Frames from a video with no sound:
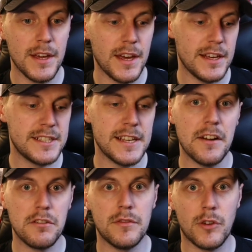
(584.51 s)
is set a
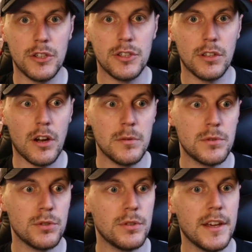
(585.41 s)
reverse alarm
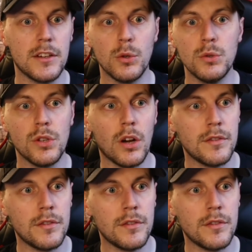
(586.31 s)
so that it goes off,